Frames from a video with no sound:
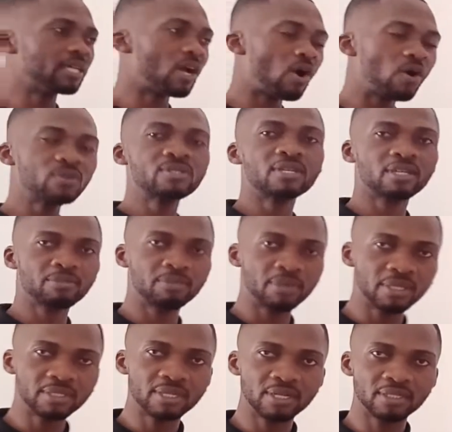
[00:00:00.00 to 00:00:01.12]
they are
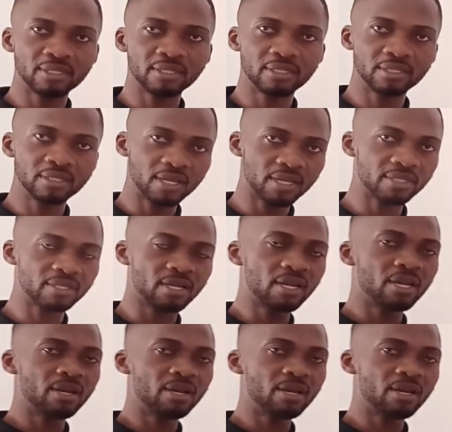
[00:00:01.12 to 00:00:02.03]
unsegmented. Yes,